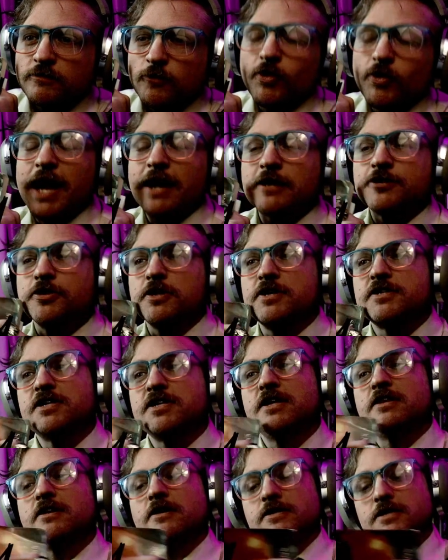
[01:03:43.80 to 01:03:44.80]
We actually
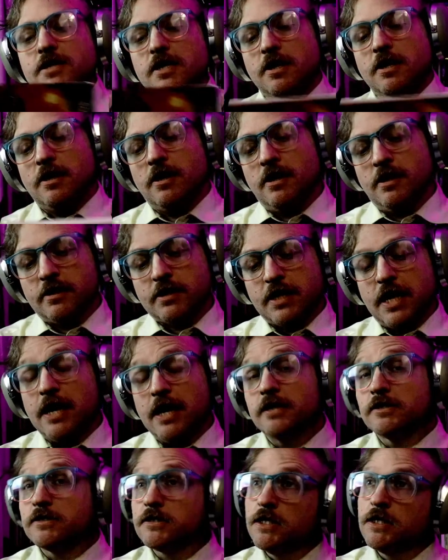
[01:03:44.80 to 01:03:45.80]
see this in a
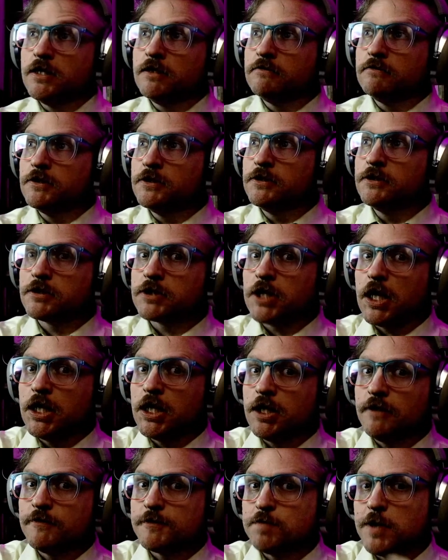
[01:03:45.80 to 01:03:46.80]
case that was
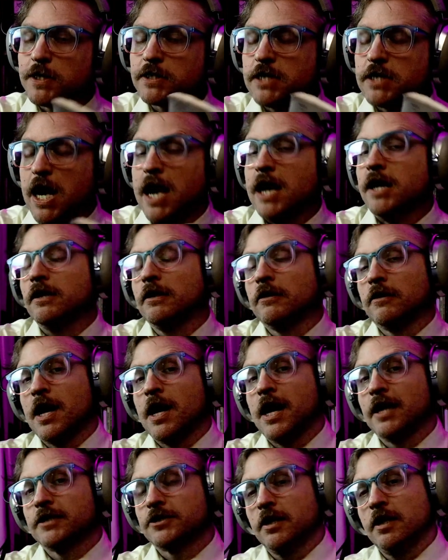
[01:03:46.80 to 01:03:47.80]
kind of spectacular,
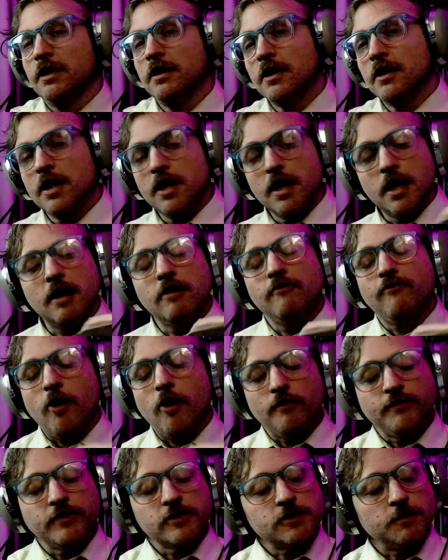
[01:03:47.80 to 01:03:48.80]
actually,
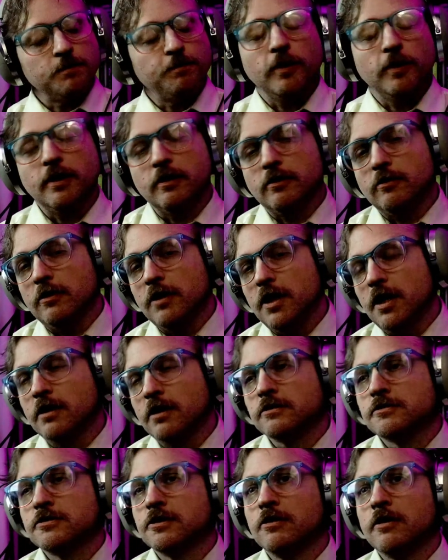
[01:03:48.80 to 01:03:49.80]
involving some political
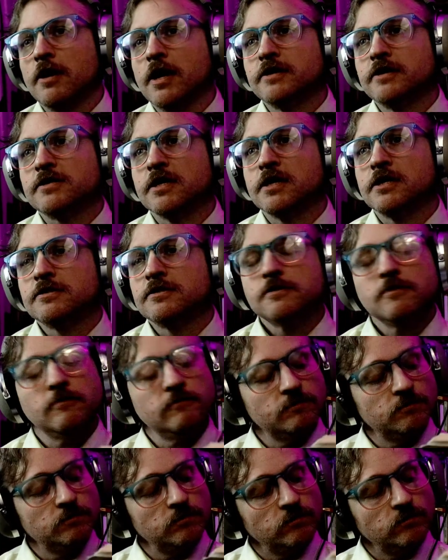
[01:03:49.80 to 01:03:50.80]
leaders in the United States.
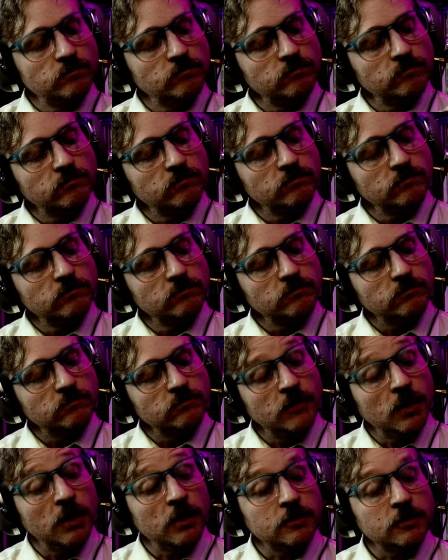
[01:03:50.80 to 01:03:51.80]

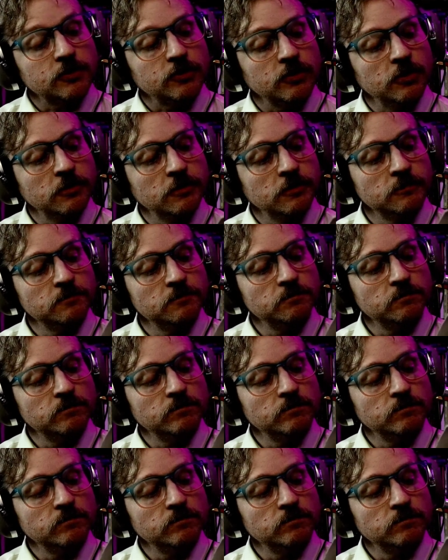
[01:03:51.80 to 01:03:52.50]
That's true.